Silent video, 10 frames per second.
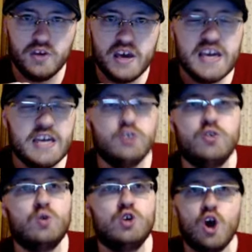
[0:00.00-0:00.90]
he's so
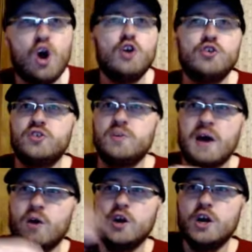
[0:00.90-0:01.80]
cautious about
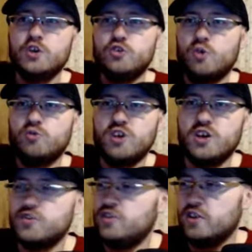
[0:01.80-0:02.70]
don't touch
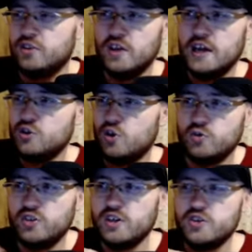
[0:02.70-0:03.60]
this, don't
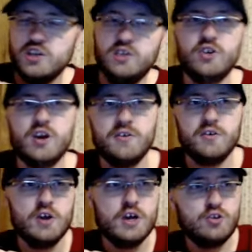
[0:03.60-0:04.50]
touch each other,
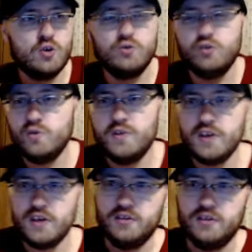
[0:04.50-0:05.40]
don't do
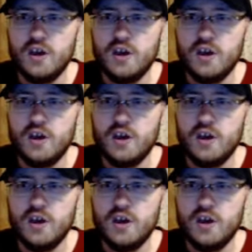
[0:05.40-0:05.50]
this.